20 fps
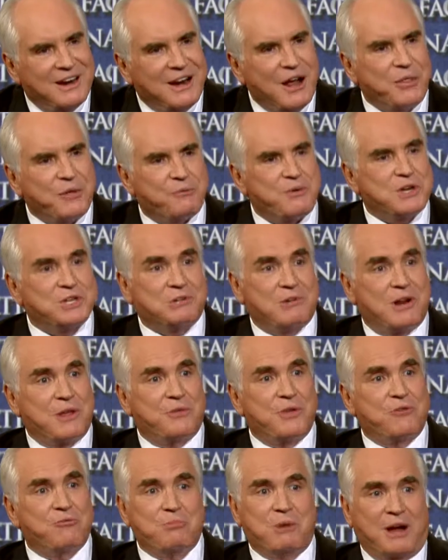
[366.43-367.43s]
Now, the frustrating
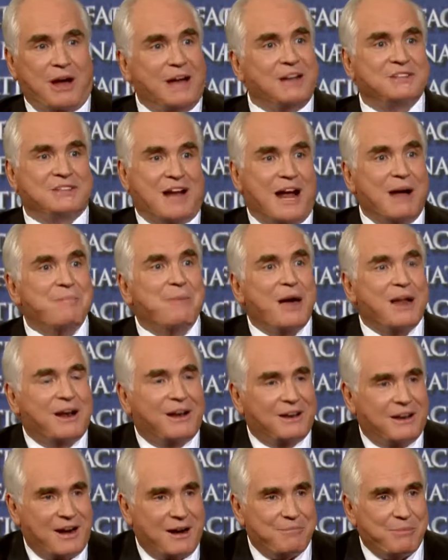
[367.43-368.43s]
thing for me, listen, I'm not
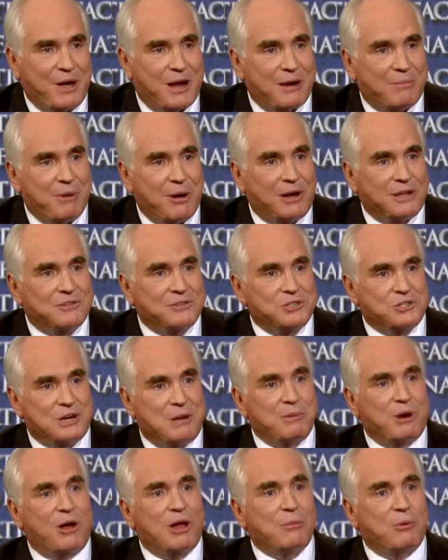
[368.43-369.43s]
a politician.
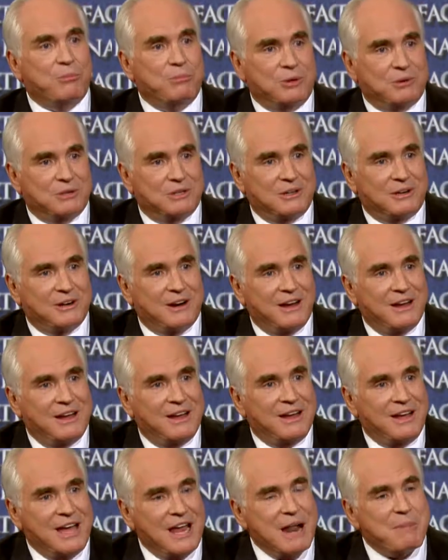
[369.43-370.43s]
I'm an automobile dealer,
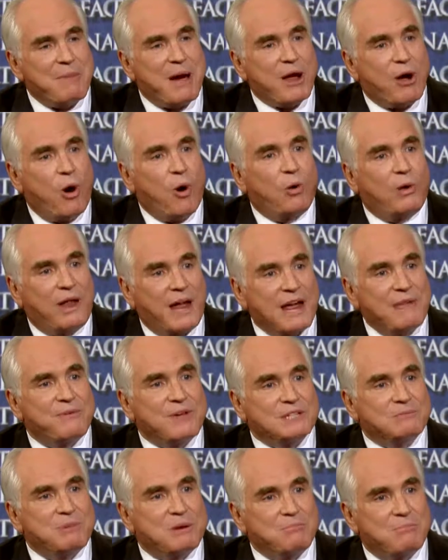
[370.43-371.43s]
and in my whole life
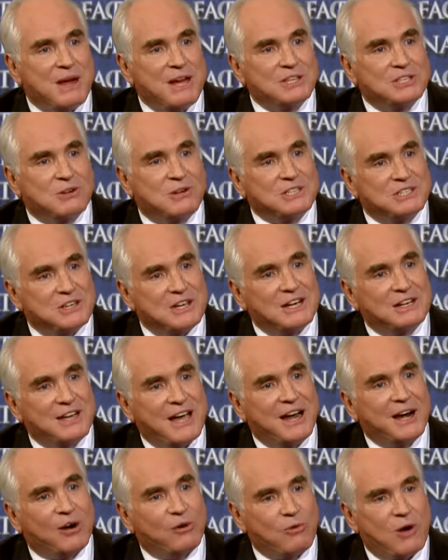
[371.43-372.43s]
has been based on sitting
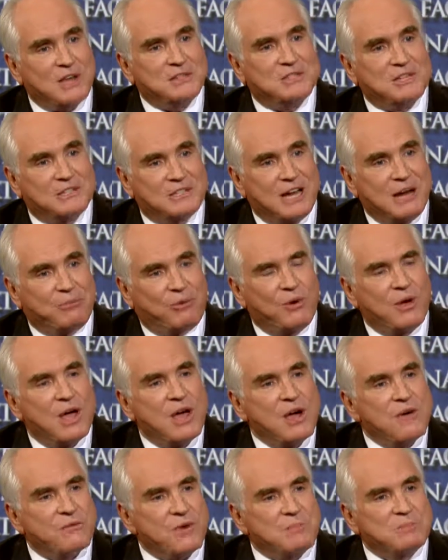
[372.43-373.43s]
down across the table
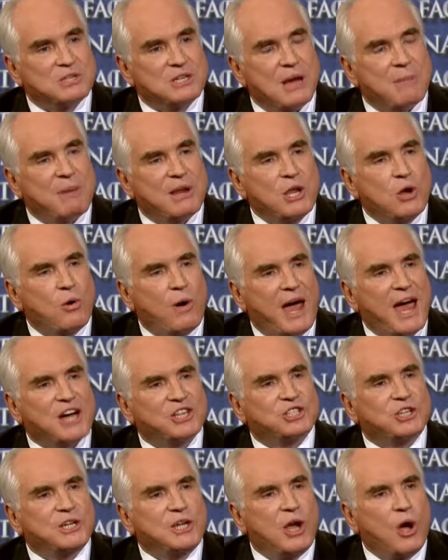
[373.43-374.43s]
from somebody who
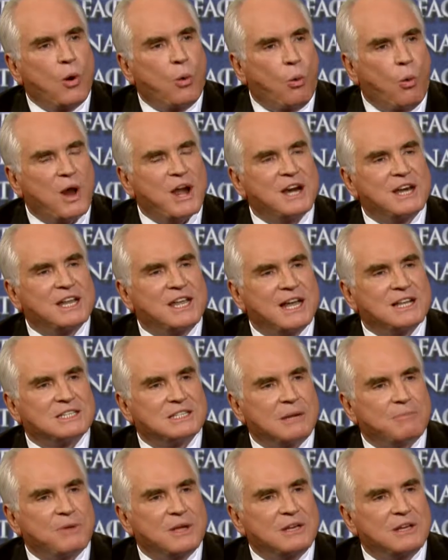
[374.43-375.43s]
actually wanted to get
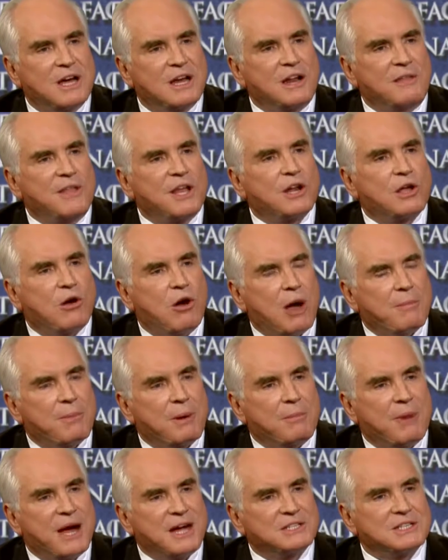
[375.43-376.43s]
something done and then
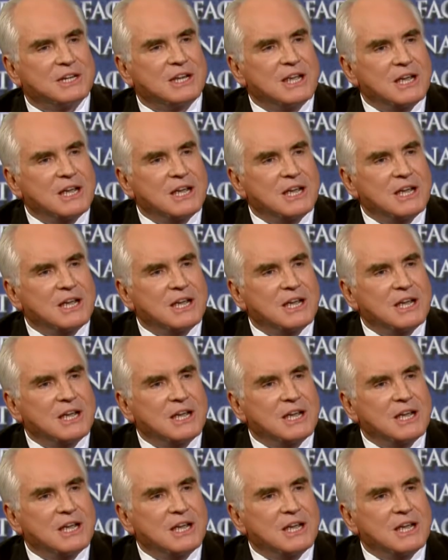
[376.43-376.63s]
compromising.